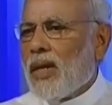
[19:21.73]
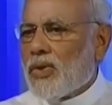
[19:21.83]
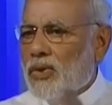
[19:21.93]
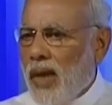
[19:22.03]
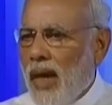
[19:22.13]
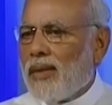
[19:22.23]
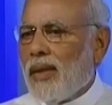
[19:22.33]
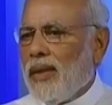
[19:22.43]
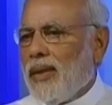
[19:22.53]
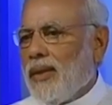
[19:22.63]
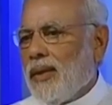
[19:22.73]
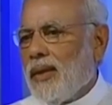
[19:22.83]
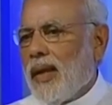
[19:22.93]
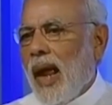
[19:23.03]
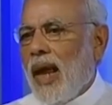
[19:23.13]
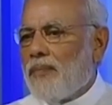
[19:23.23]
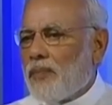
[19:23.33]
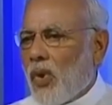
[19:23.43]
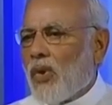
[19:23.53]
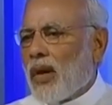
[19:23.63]
strengthening, and
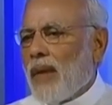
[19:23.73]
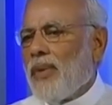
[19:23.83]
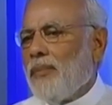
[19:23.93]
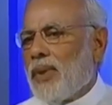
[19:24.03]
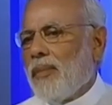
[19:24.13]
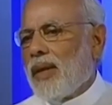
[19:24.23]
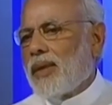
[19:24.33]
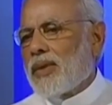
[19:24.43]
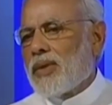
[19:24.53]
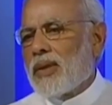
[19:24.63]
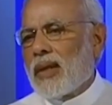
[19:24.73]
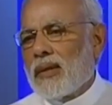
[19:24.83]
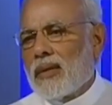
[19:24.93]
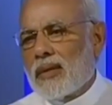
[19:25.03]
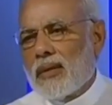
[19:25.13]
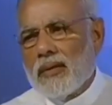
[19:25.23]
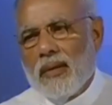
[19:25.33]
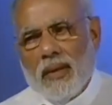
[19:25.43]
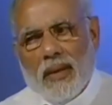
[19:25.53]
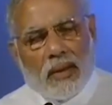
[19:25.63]
program implementation
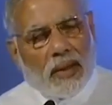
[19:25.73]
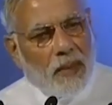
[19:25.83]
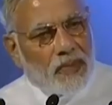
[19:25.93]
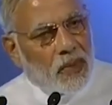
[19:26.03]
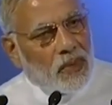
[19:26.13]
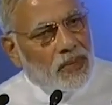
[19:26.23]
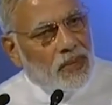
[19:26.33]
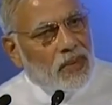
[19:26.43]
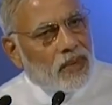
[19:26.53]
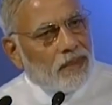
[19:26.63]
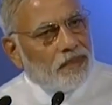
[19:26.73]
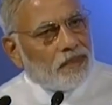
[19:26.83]
capsules.